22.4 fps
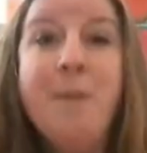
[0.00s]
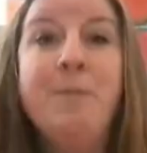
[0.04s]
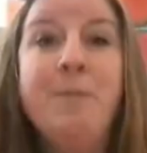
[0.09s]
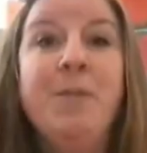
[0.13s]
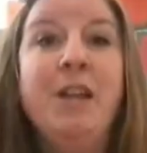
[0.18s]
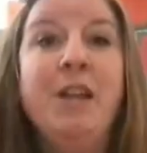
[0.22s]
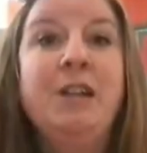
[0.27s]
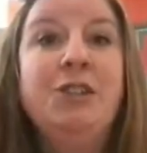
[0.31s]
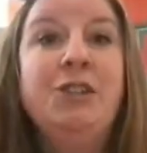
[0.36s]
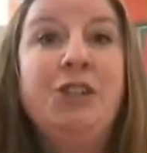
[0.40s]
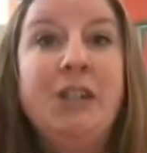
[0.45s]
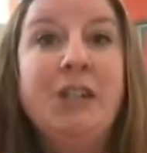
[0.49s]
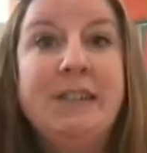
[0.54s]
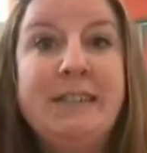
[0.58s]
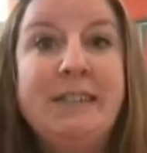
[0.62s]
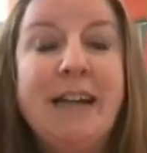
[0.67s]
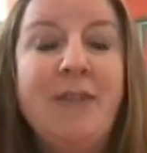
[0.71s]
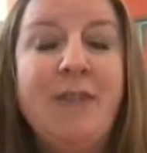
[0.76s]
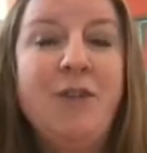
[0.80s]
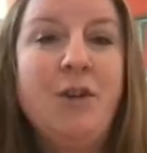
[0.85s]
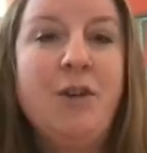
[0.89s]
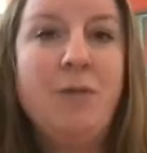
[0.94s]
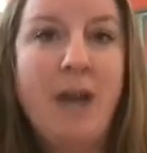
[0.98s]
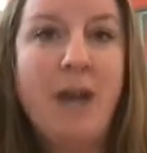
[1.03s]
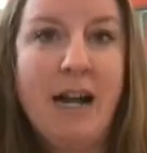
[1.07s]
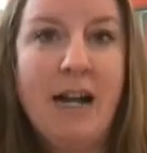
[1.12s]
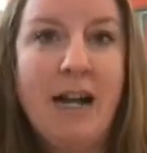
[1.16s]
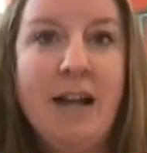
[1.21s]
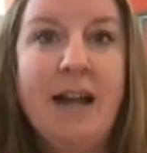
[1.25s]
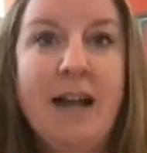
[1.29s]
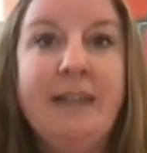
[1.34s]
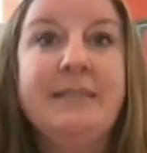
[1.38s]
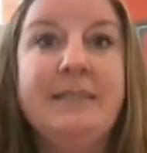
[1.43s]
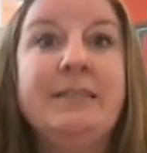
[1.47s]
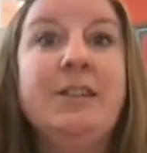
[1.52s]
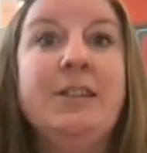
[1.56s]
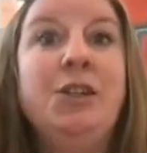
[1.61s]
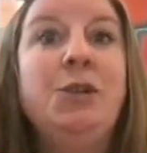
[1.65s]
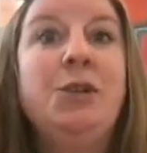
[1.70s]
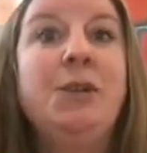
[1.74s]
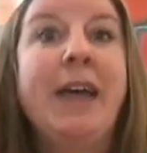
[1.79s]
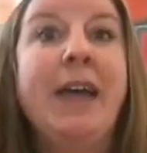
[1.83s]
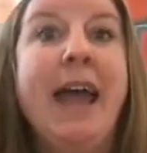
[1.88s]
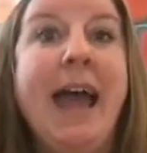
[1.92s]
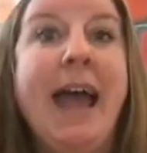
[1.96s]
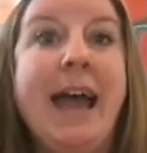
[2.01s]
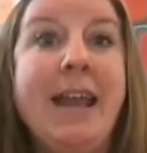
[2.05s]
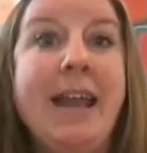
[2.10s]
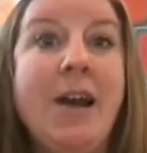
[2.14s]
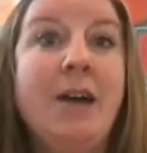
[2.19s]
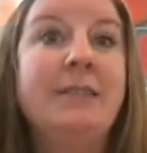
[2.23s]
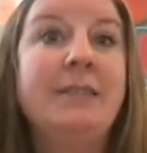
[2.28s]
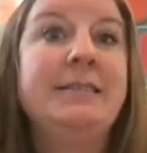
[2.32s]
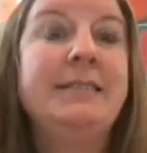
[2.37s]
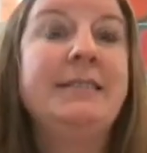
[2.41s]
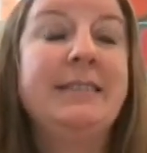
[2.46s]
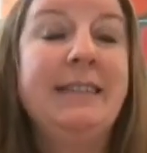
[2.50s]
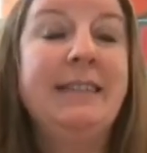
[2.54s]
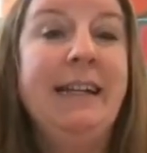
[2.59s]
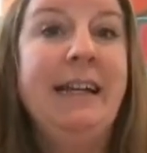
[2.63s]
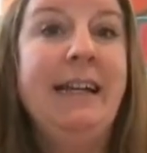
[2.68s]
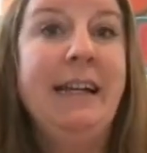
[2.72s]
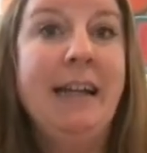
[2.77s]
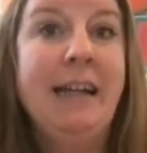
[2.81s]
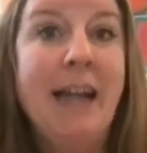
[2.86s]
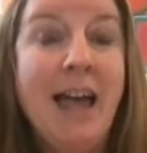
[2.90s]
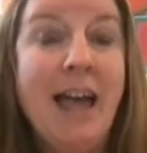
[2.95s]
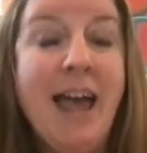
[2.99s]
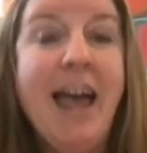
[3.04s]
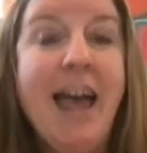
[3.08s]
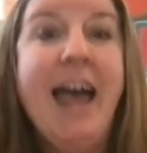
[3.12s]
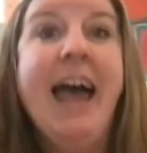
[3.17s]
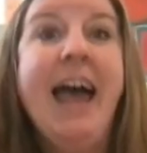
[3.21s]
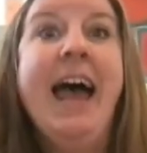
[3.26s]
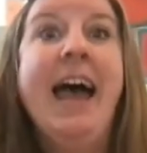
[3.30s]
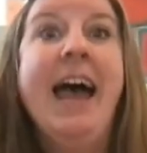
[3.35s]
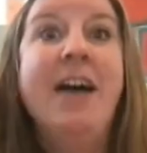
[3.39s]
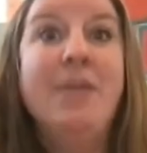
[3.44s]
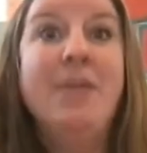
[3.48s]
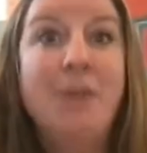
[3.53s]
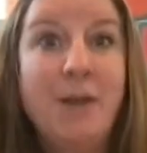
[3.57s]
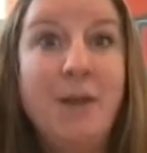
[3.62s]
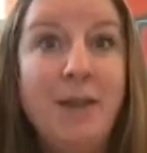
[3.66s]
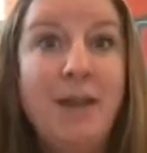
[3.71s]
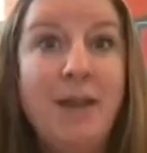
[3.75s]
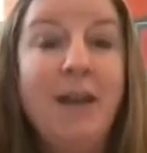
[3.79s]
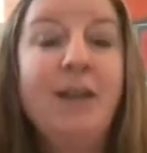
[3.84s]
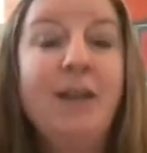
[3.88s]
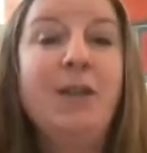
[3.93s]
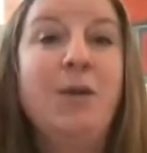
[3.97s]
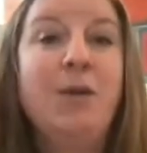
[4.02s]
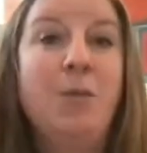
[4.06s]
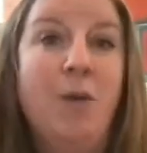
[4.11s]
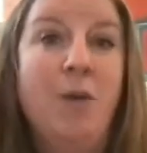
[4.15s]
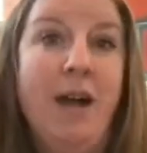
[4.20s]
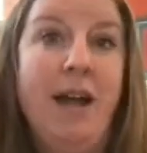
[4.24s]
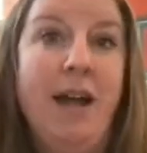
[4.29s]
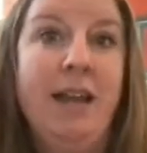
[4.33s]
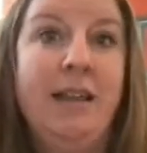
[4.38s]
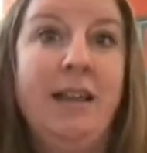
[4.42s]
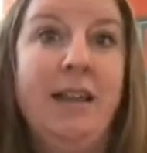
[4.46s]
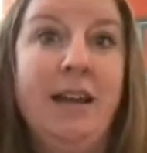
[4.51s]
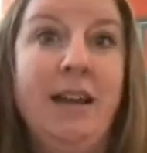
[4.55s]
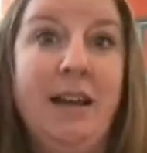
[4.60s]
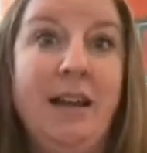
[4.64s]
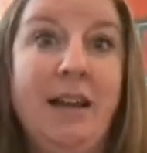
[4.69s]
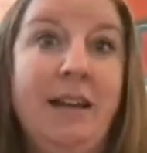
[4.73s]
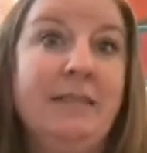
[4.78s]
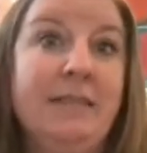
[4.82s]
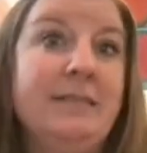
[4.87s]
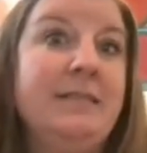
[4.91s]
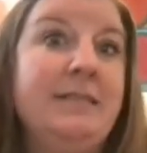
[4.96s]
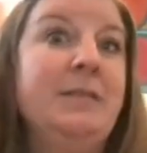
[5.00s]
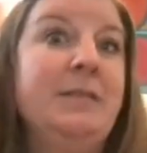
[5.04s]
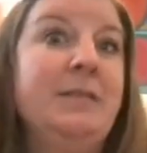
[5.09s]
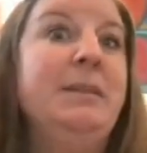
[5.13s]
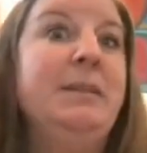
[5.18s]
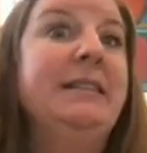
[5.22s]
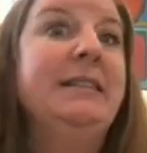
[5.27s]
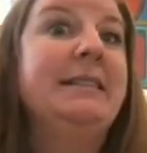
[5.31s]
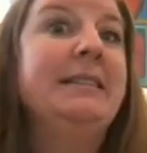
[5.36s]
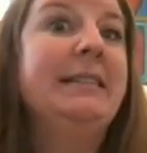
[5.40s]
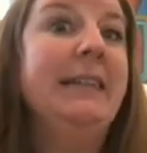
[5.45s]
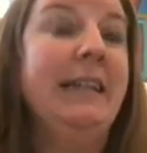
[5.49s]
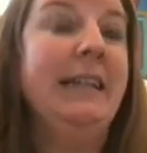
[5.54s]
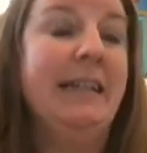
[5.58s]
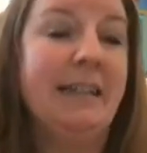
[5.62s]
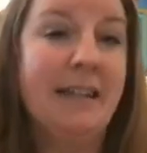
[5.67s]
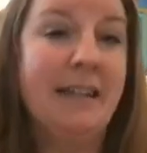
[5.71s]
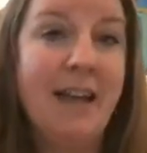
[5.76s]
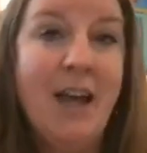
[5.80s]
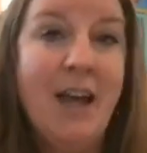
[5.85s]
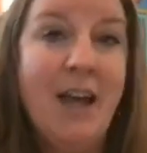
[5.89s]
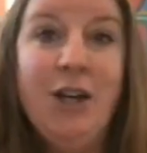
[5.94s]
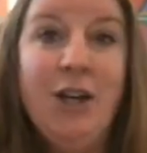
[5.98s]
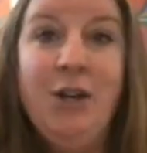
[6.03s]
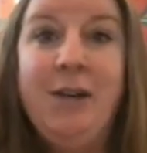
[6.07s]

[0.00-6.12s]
You just have to recognize that you cannot see everything the way that it needs to be seen.